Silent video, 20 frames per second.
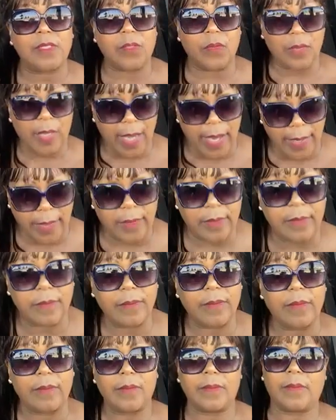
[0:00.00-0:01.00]
It's okay.
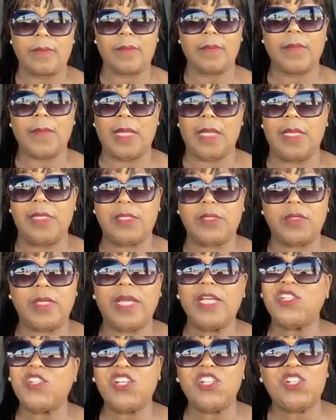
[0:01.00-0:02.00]
It's
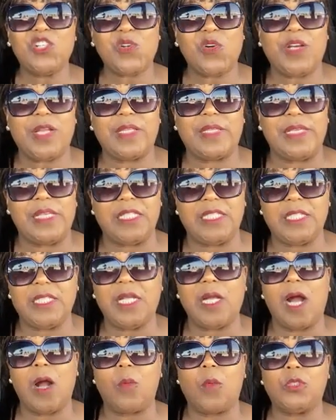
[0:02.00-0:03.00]
okay to enjoy the things.
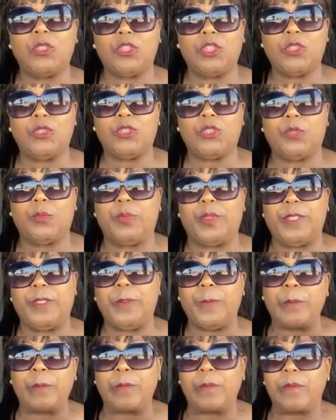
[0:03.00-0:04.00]
See, God wants you to
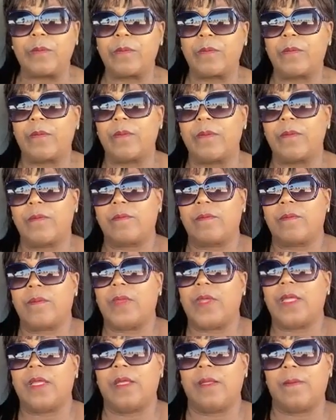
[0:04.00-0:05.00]
be
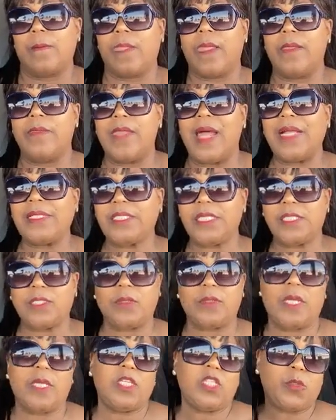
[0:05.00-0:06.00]
not
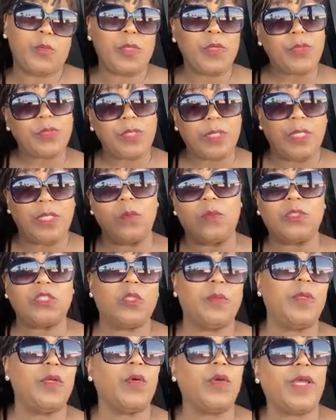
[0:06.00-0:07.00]
just okay spiritually. He
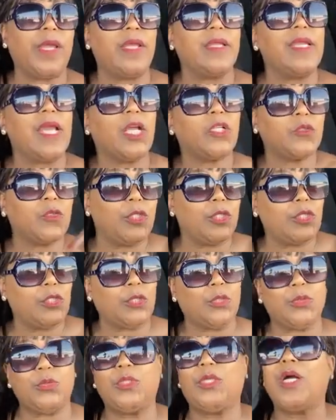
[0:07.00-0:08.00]
wants you to be okay naturally
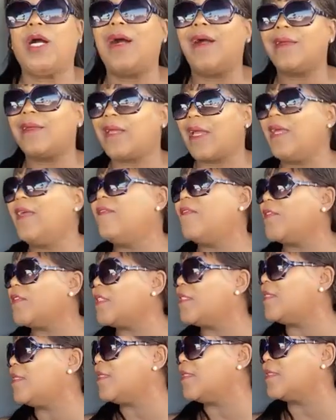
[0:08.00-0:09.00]
too. God gave
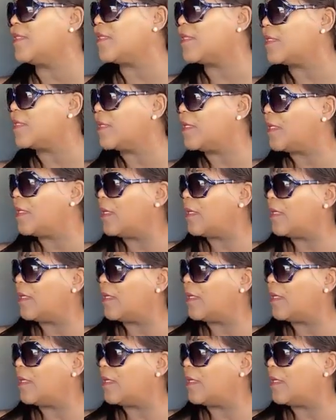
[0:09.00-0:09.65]
us this.